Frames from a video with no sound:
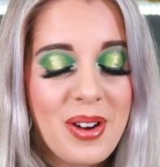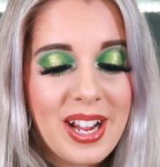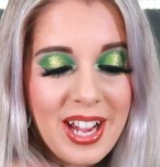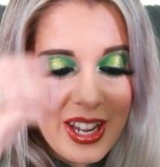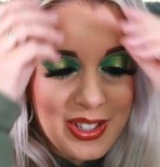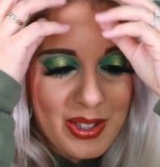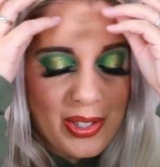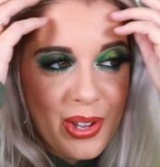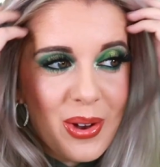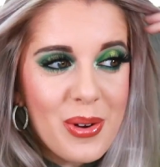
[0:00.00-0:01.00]
All right, guys,
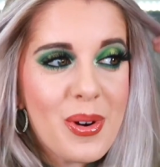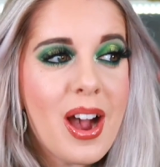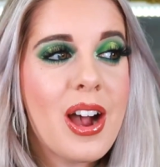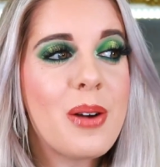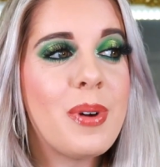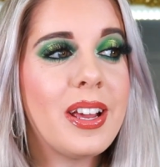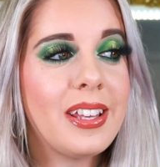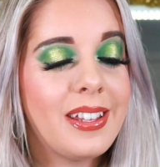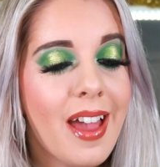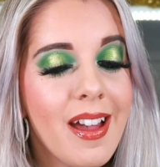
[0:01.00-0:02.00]
so
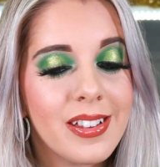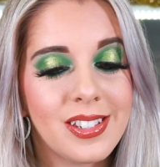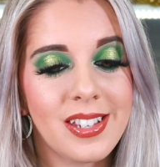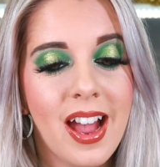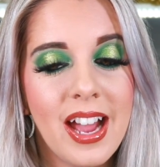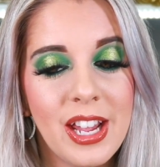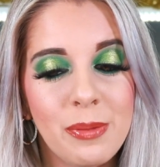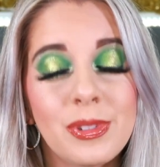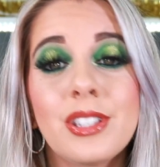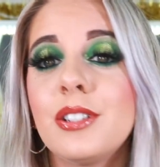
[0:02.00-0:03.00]
yes, I
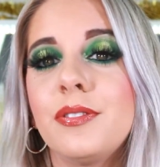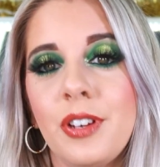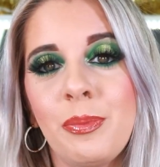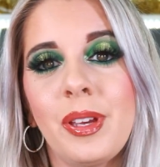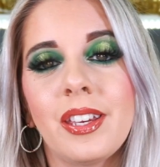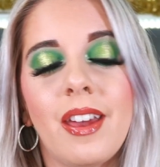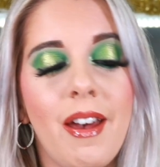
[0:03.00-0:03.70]
am still filming.